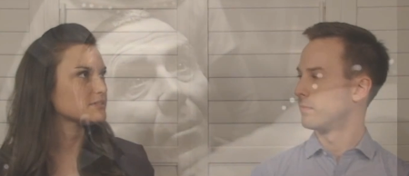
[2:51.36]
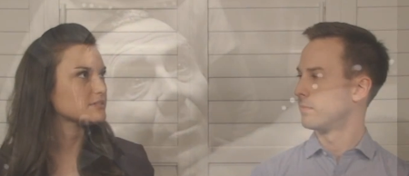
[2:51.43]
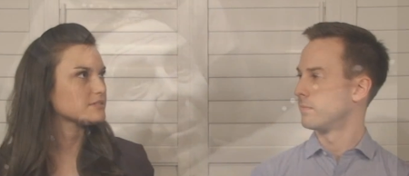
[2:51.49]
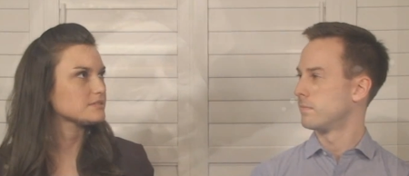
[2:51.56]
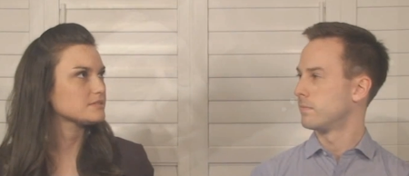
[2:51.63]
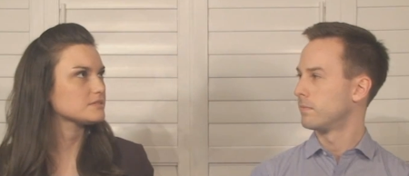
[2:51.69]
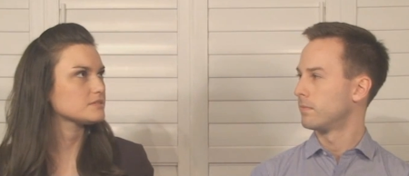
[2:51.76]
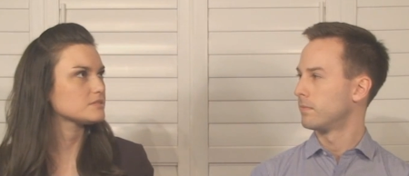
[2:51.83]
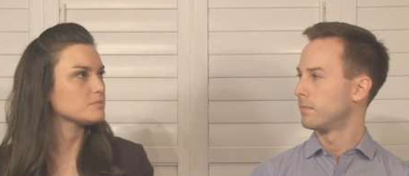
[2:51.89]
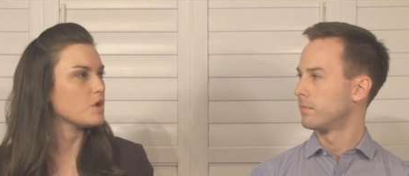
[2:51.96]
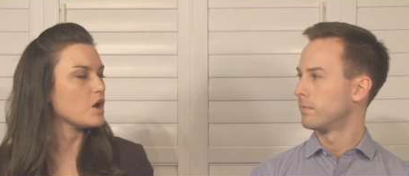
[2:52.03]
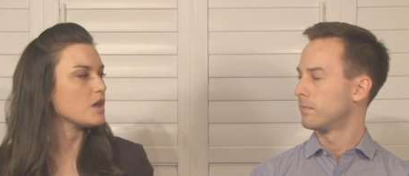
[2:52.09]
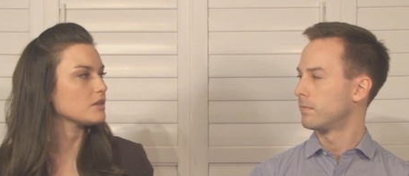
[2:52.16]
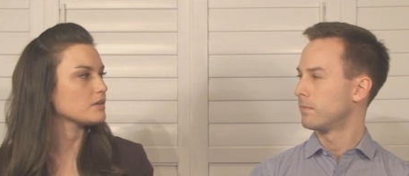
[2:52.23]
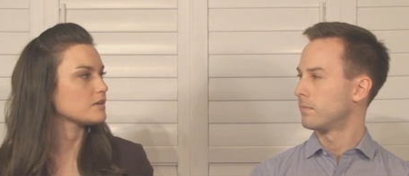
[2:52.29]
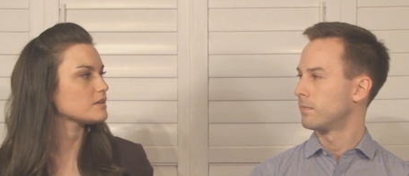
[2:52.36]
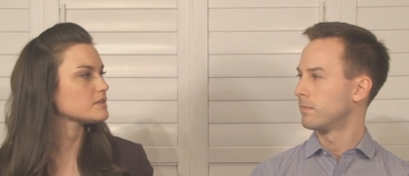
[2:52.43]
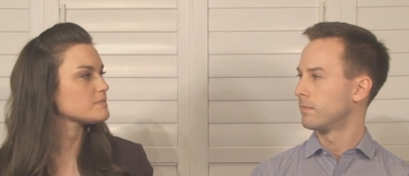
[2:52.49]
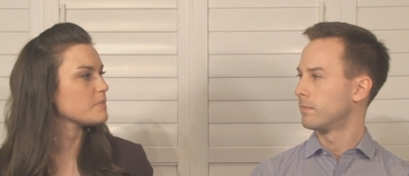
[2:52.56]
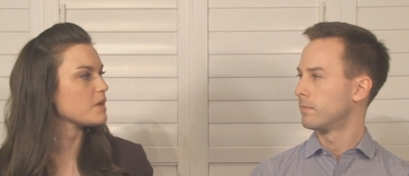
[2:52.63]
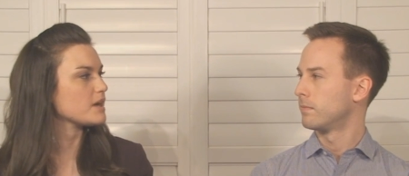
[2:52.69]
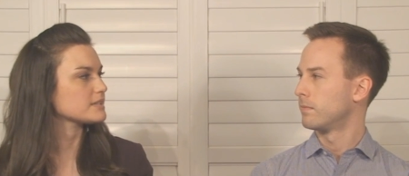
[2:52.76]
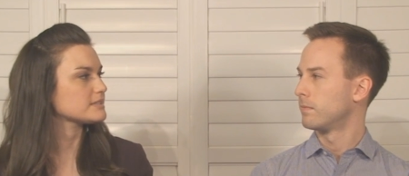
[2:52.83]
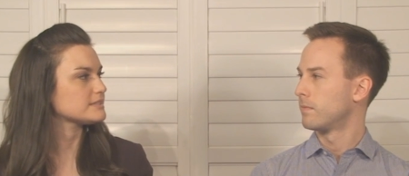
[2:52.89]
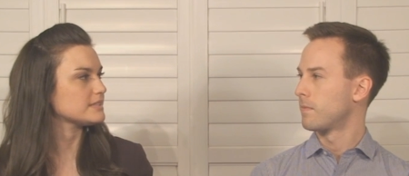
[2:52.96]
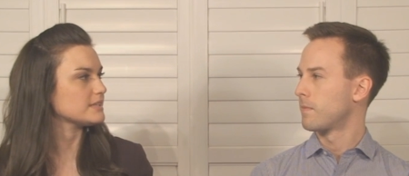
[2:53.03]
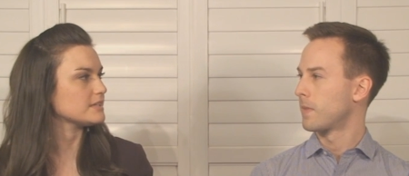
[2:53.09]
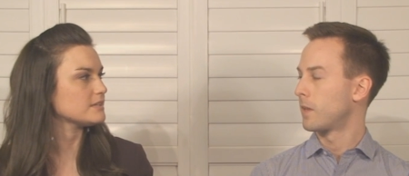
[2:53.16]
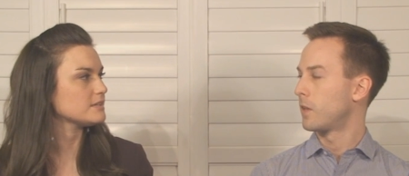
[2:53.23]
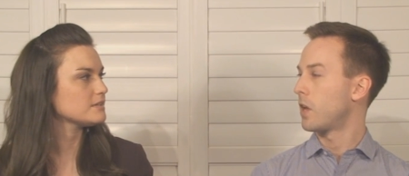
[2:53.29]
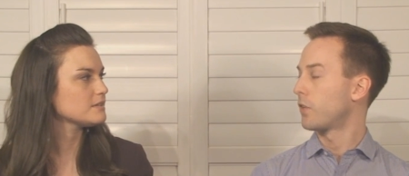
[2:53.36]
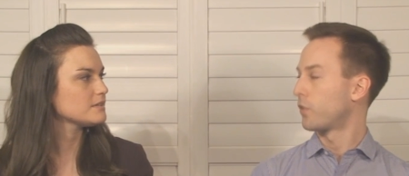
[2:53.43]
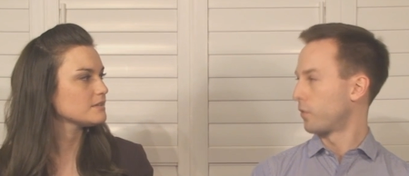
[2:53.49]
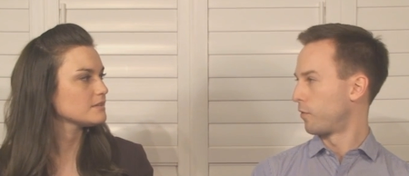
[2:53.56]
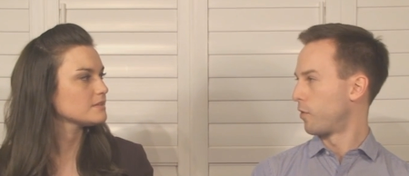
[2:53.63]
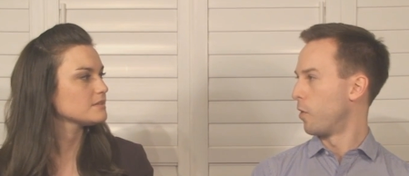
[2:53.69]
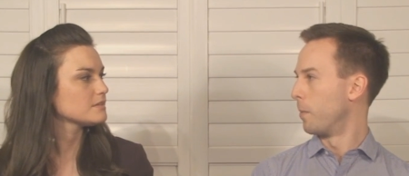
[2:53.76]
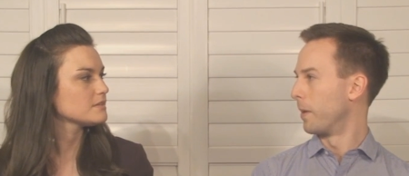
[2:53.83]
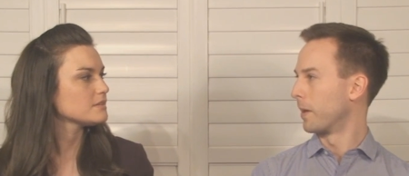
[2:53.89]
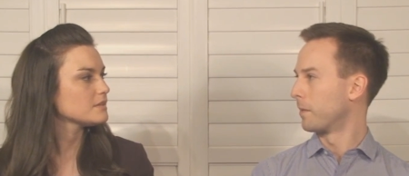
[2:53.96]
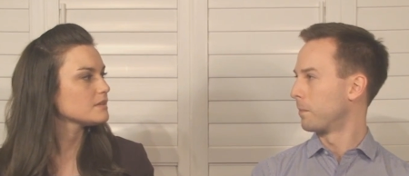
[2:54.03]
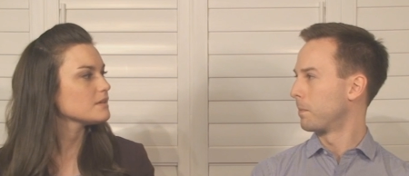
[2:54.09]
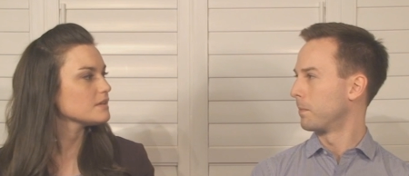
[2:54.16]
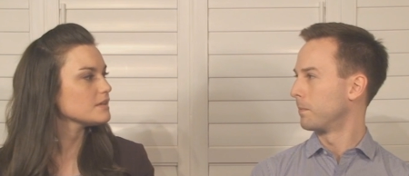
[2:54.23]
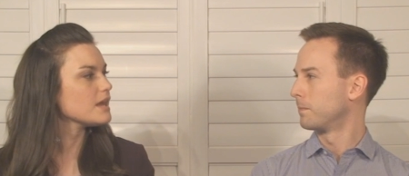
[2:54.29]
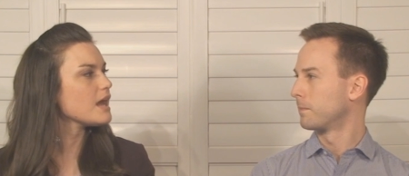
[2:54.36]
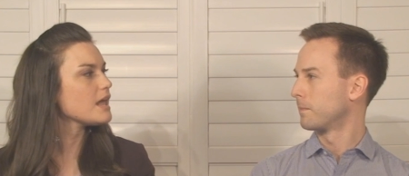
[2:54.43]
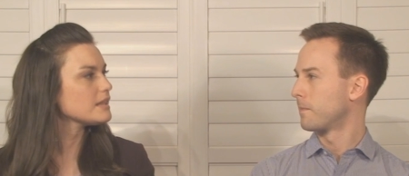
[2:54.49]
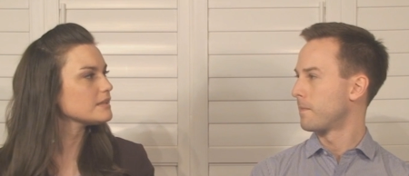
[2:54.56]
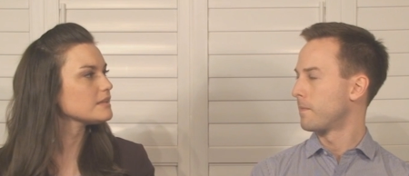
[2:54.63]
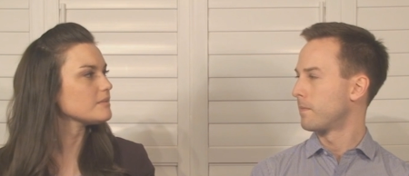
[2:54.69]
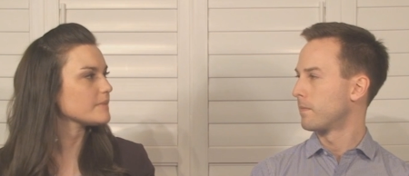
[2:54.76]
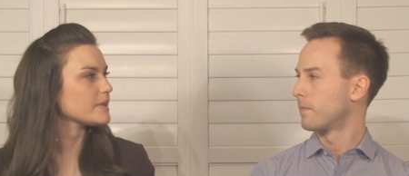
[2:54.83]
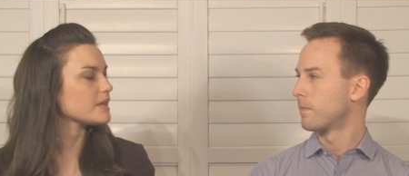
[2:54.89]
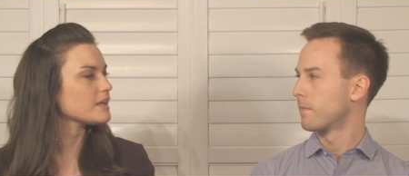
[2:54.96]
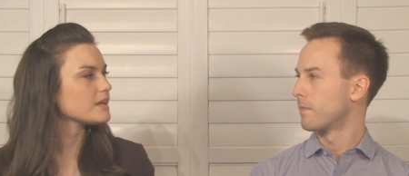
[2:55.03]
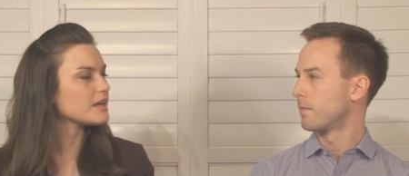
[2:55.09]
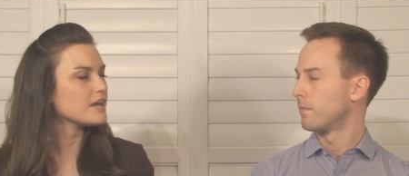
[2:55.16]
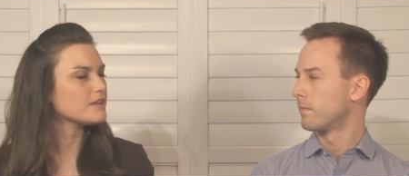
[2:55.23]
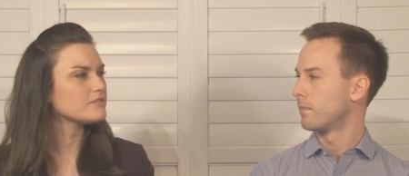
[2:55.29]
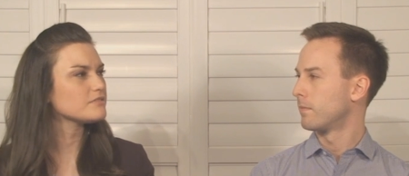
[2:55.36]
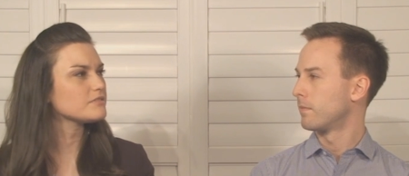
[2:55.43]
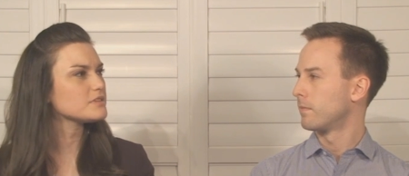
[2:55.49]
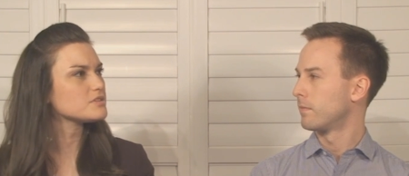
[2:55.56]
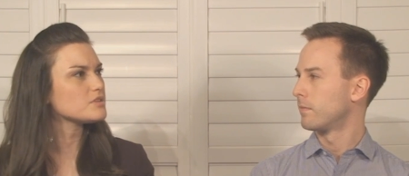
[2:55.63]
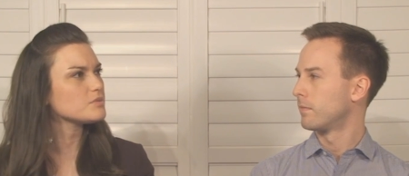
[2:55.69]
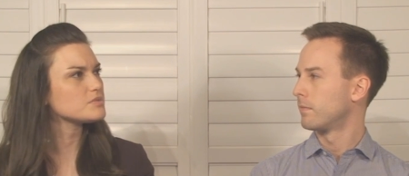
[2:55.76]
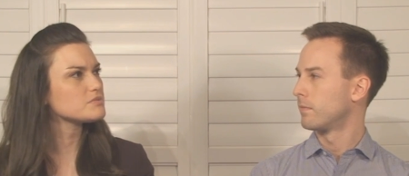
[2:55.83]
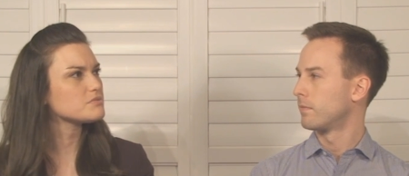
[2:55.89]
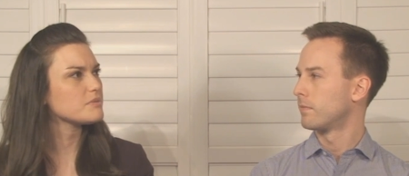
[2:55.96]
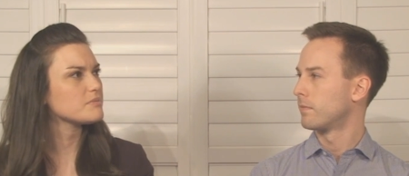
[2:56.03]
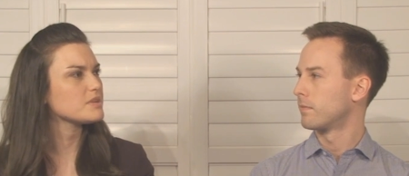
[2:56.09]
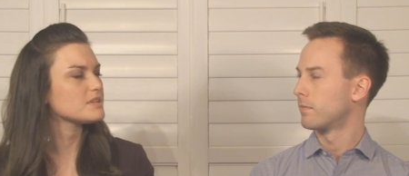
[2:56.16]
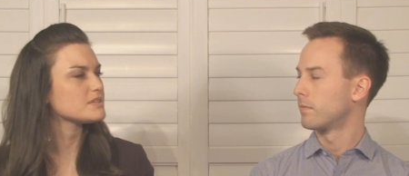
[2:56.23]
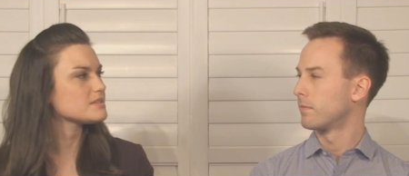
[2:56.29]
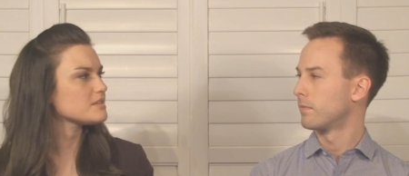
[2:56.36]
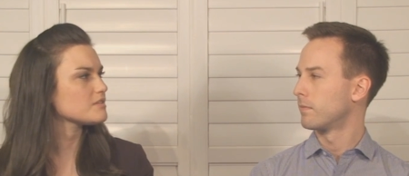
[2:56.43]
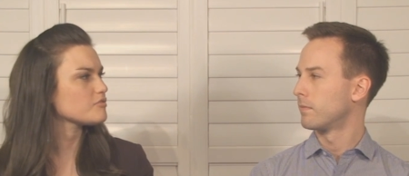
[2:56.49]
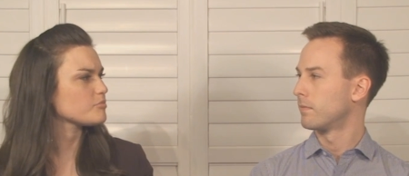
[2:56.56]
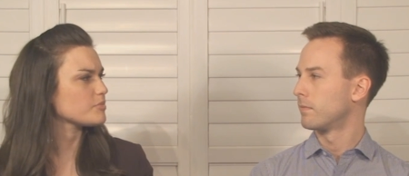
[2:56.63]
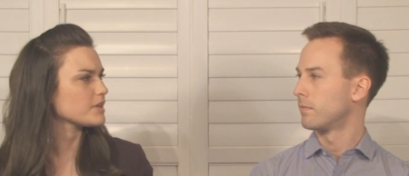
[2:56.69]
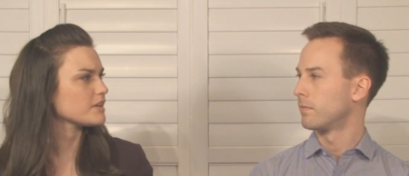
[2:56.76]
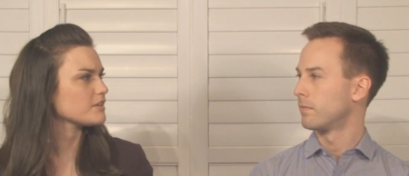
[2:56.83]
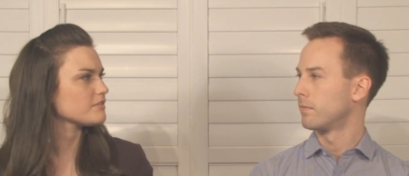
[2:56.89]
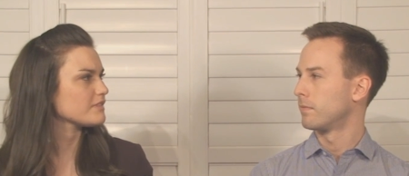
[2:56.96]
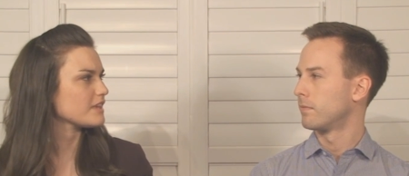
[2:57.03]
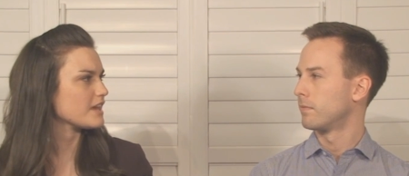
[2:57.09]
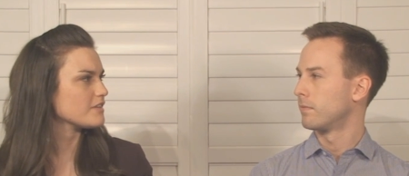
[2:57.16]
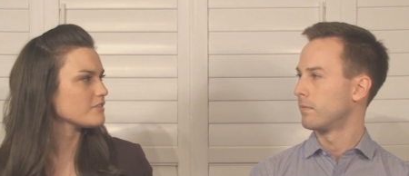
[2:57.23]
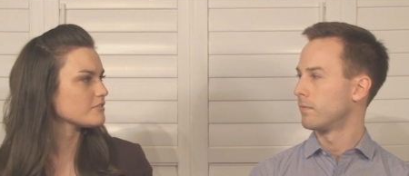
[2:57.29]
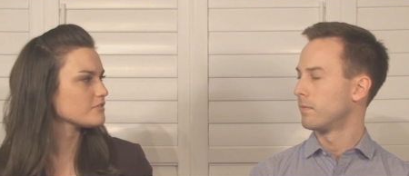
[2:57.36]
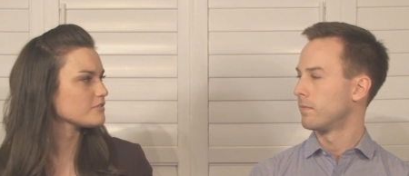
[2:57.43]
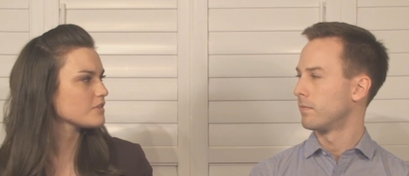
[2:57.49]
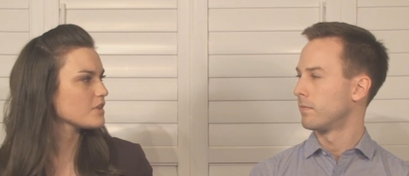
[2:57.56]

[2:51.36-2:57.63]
Speaker 1: it's smaller. It's boxed in.
Speaker 2: Claustrophobic.
Speaker 1: Yeah, a little bit. It kind of is almost reminiscent of Brink of Life,